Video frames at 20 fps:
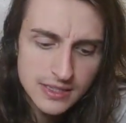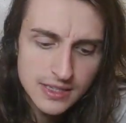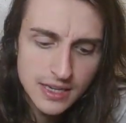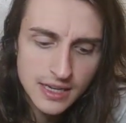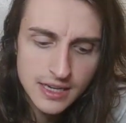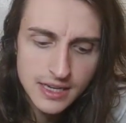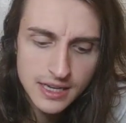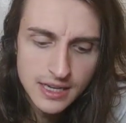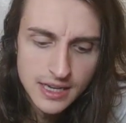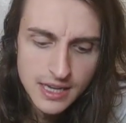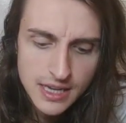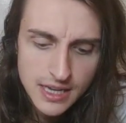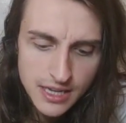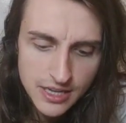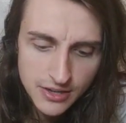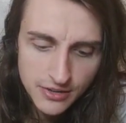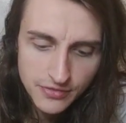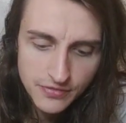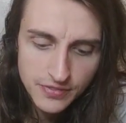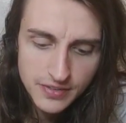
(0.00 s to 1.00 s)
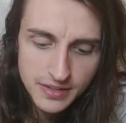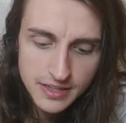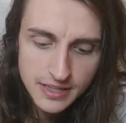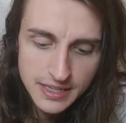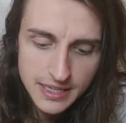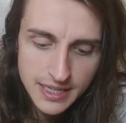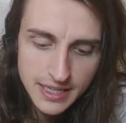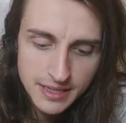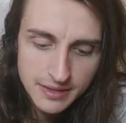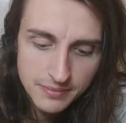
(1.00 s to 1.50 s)
stuck. You're
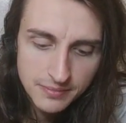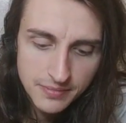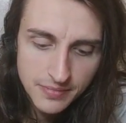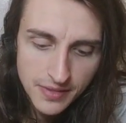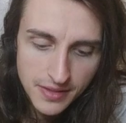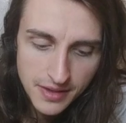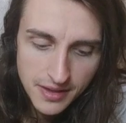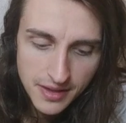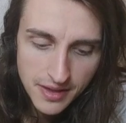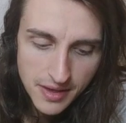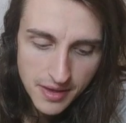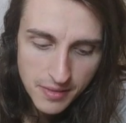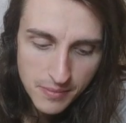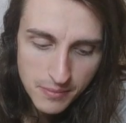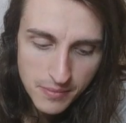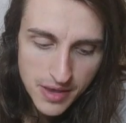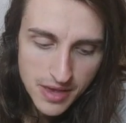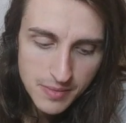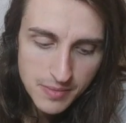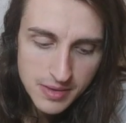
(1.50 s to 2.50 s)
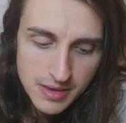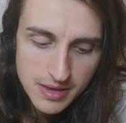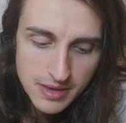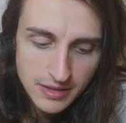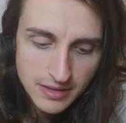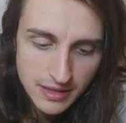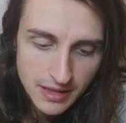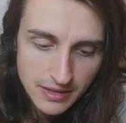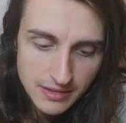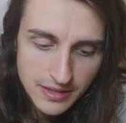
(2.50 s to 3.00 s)
feeling maybe
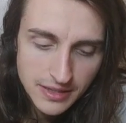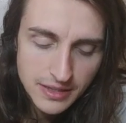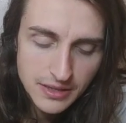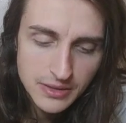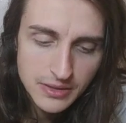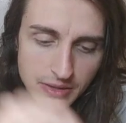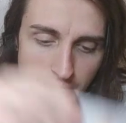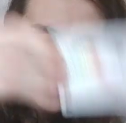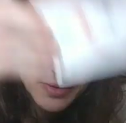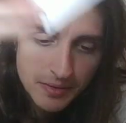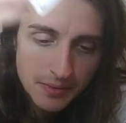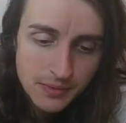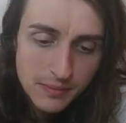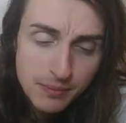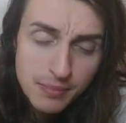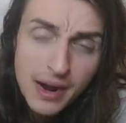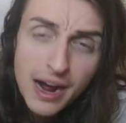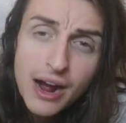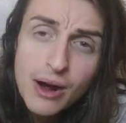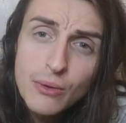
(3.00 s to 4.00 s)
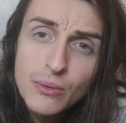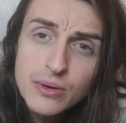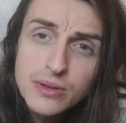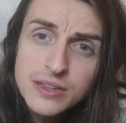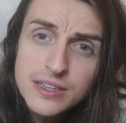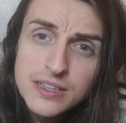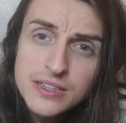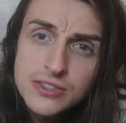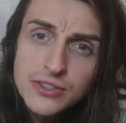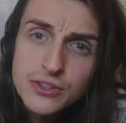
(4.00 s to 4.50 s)
a little
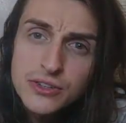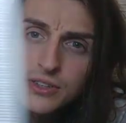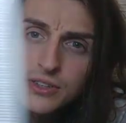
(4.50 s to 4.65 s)
powerless,